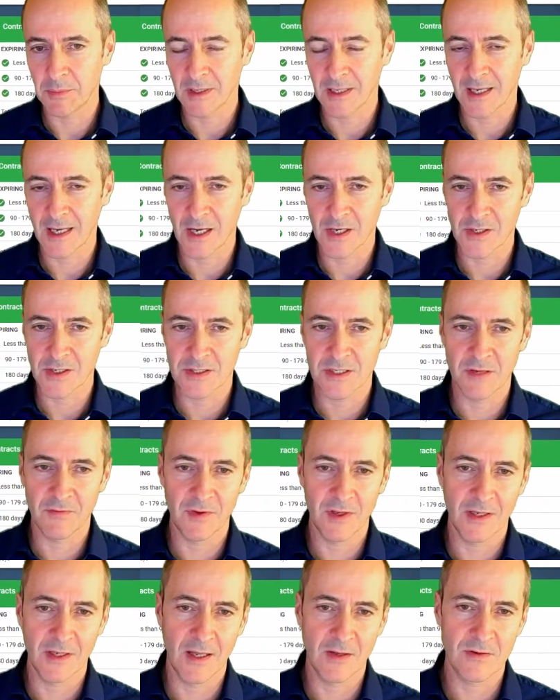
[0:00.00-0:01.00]
applications
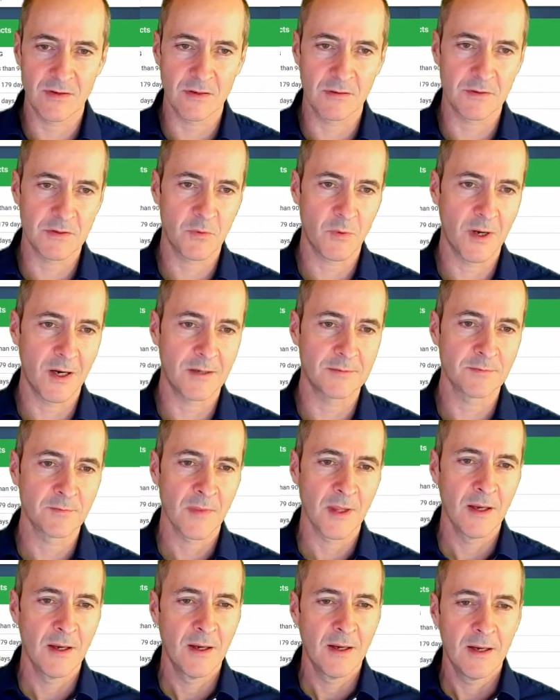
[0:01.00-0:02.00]
if you need to as well.
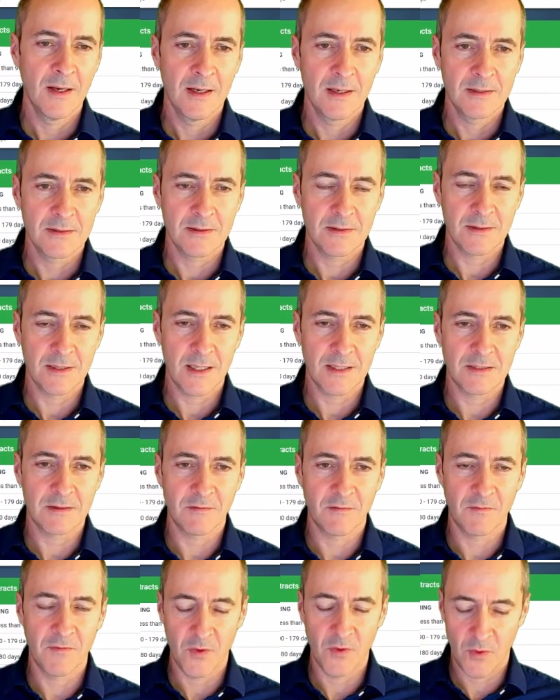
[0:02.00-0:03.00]
So
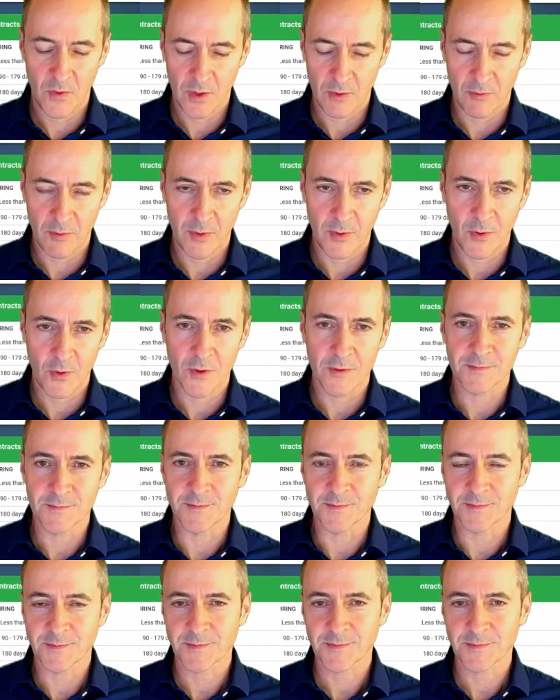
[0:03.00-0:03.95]
let's view the report.